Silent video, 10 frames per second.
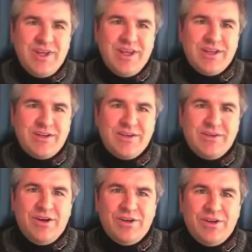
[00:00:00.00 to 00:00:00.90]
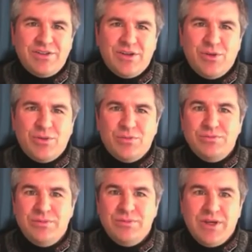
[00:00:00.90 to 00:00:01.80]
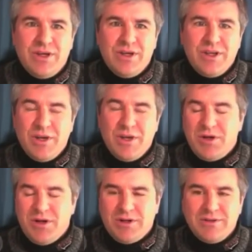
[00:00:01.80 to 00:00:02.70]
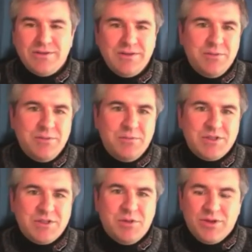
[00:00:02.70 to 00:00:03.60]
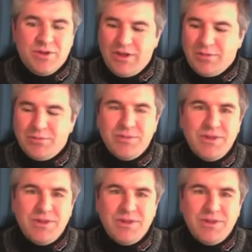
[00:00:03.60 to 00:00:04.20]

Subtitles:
and also Yamaha Baseball Club